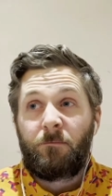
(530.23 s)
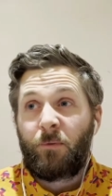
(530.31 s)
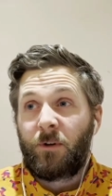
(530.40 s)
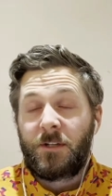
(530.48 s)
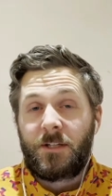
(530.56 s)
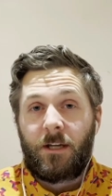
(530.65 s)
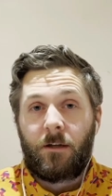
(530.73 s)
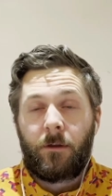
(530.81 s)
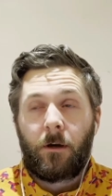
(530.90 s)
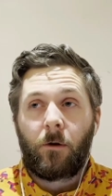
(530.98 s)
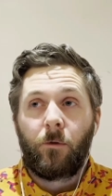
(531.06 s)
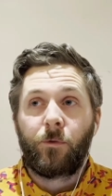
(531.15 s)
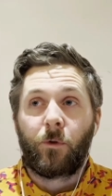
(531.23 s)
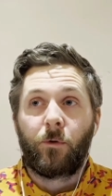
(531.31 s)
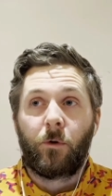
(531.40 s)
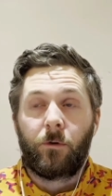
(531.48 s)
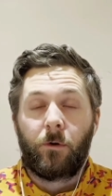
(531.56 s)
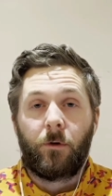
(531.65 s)
put a D in there,
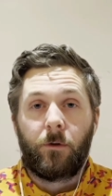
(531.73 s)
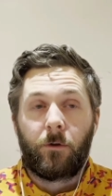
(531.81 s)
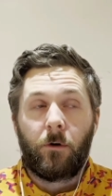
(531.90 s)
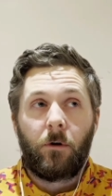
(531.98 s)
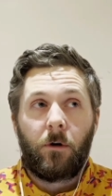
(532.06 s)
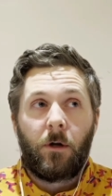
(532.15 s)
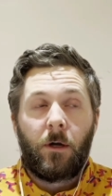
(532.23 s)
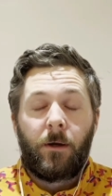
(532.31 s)
do,